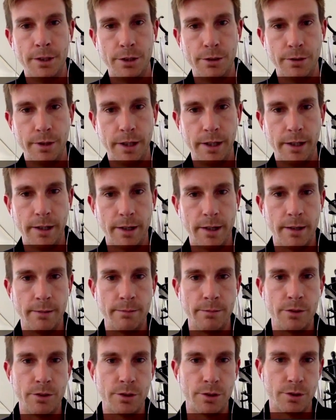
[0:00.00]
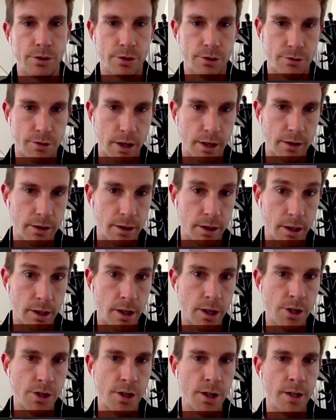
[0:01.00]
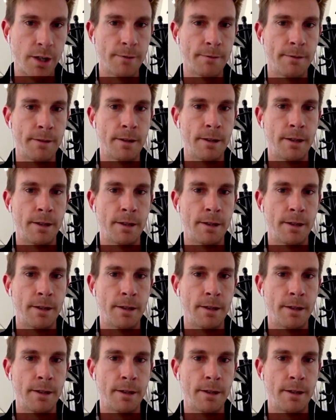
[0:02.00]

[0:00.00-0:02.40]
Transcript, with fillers: oh, doing oh, cool. um, strength and conditioning.